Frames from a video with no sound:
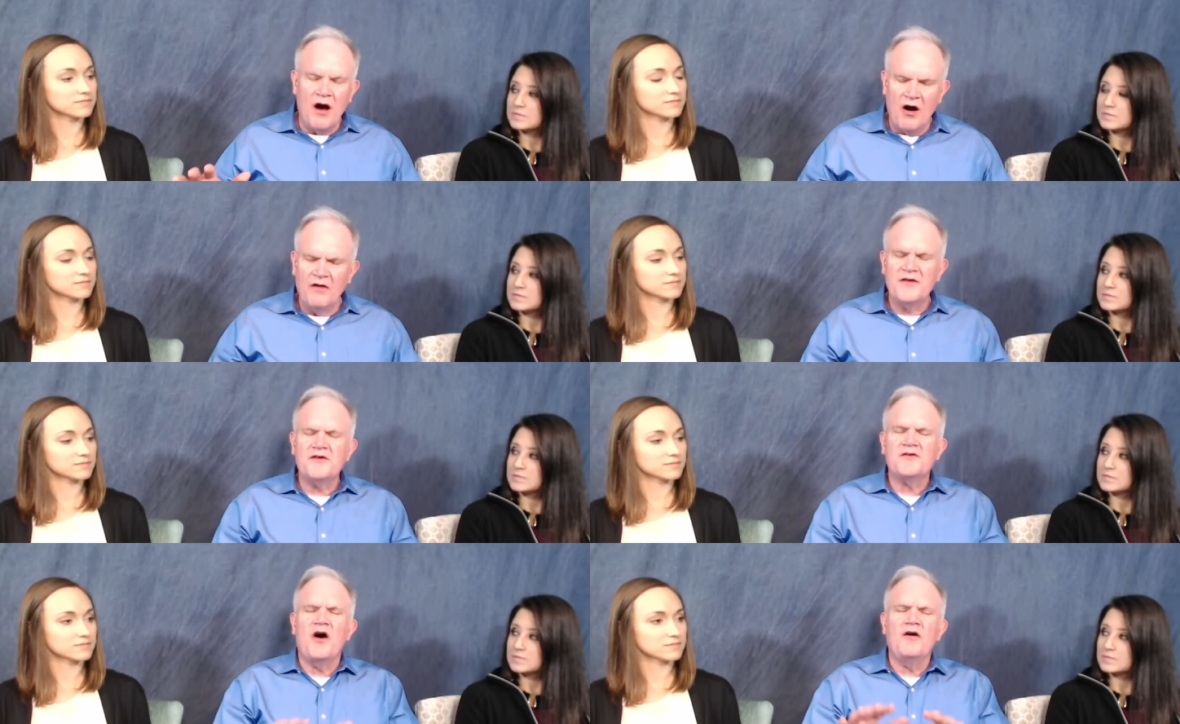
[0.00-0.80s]
Speaker 1: all
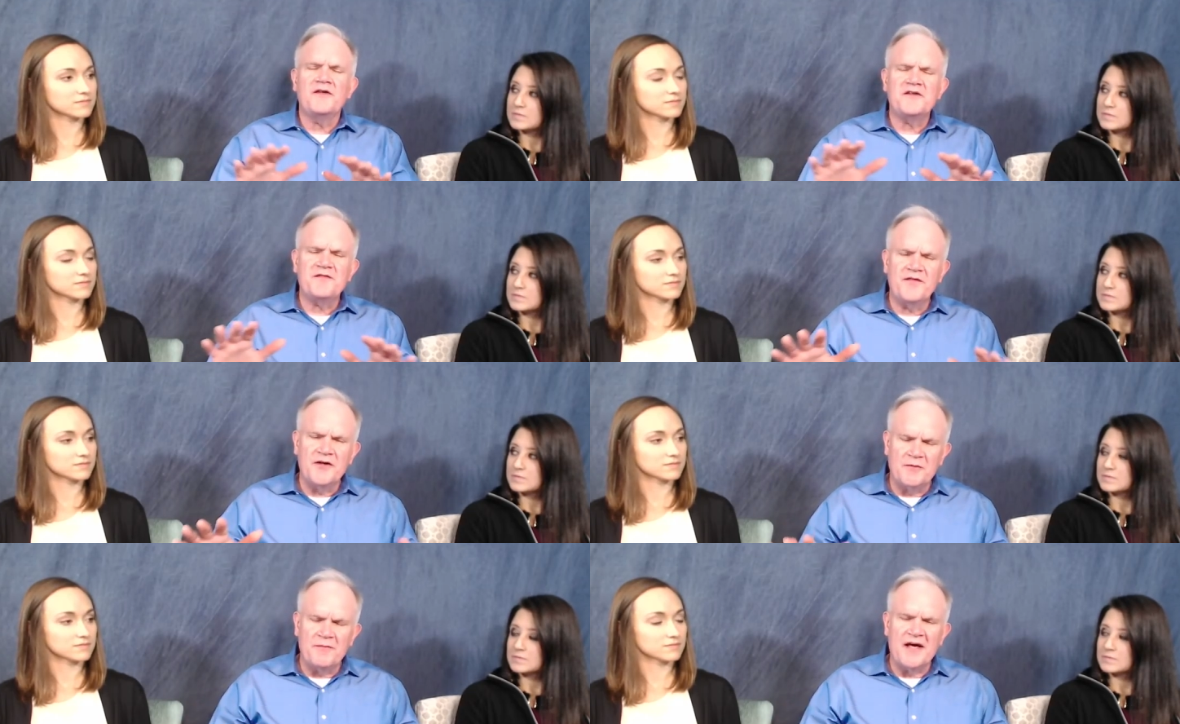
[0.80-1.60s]
this
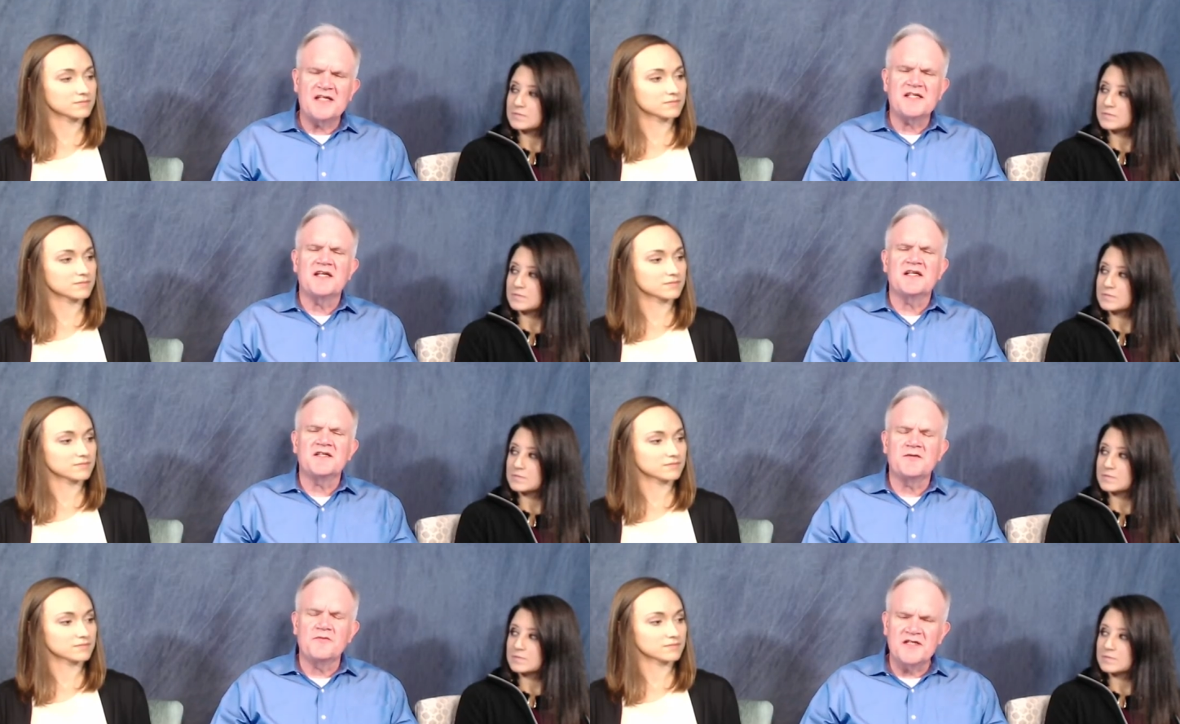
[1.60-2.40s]
fear-based
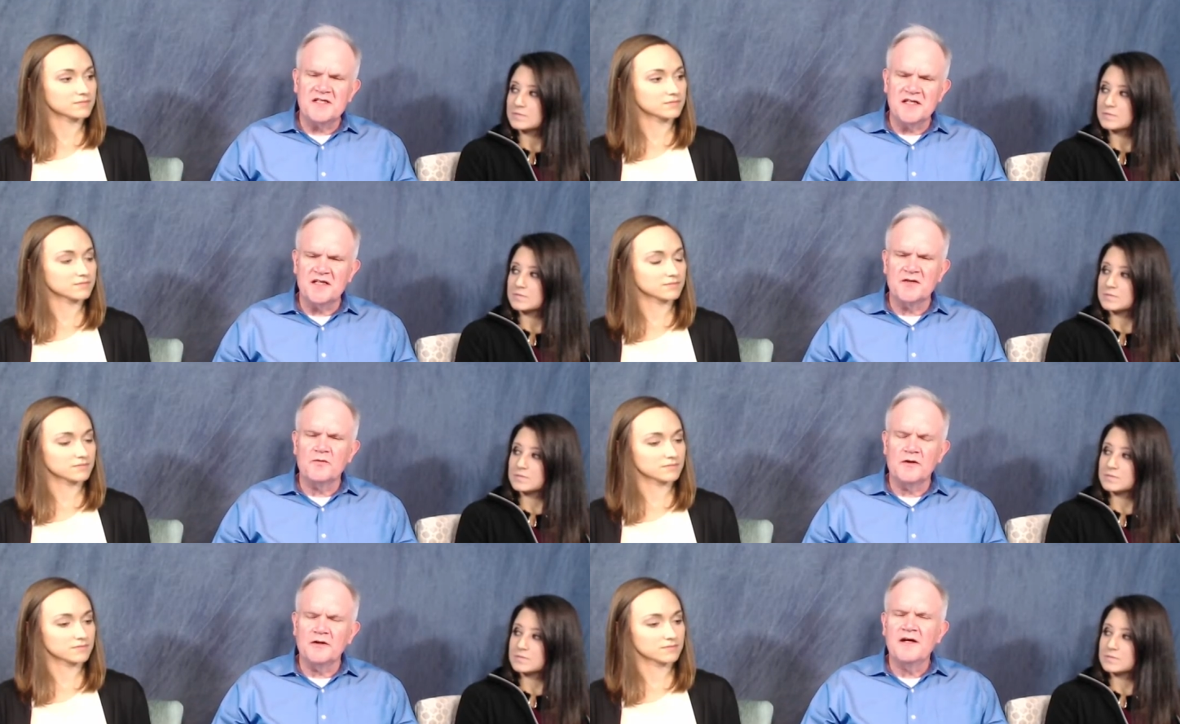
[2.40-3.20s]
things that we see in the
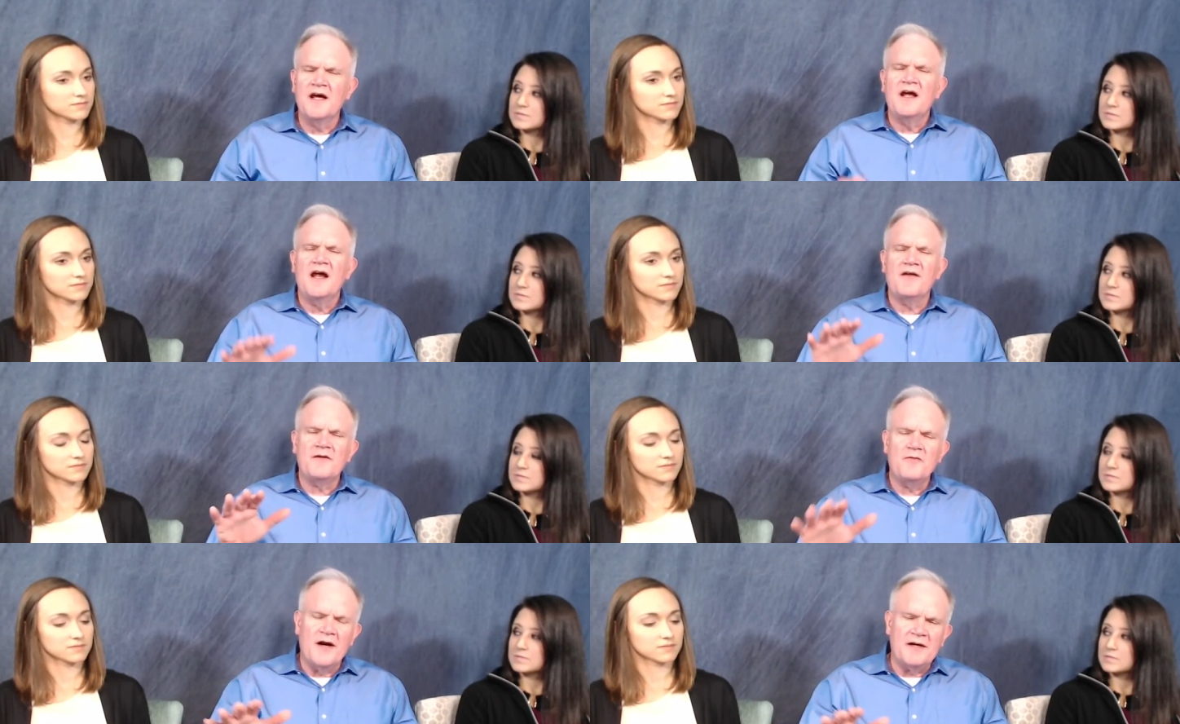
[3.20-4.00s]
world,
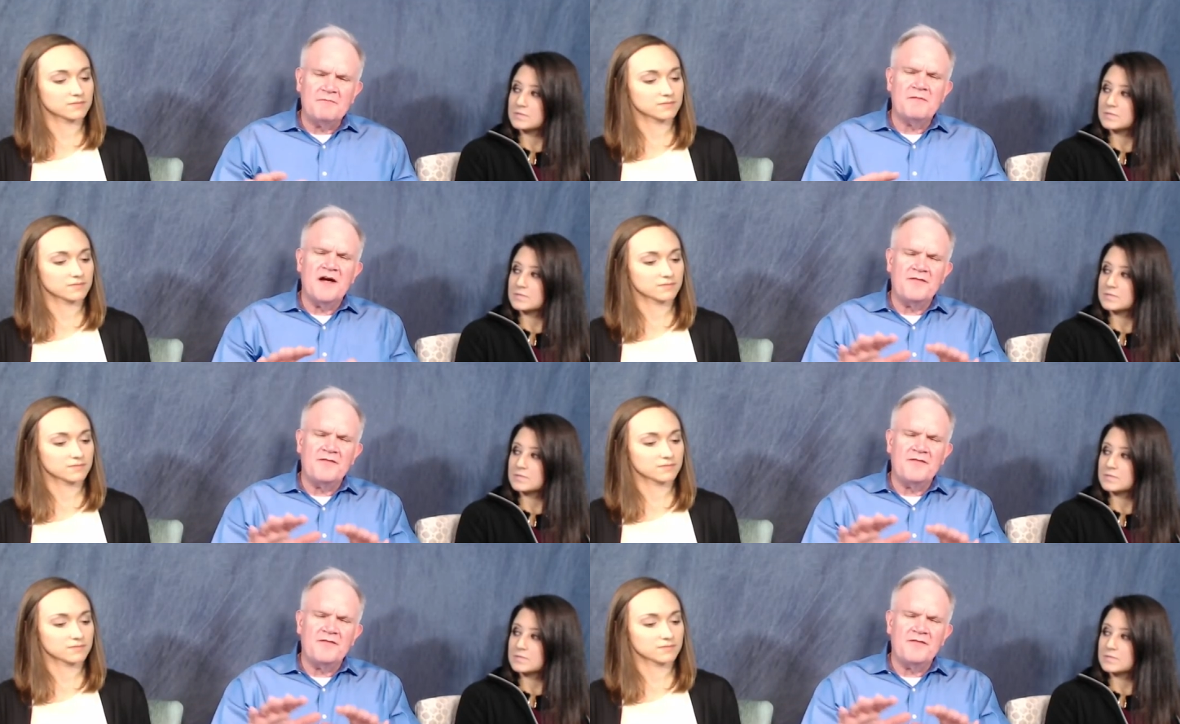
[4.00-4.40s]
everyone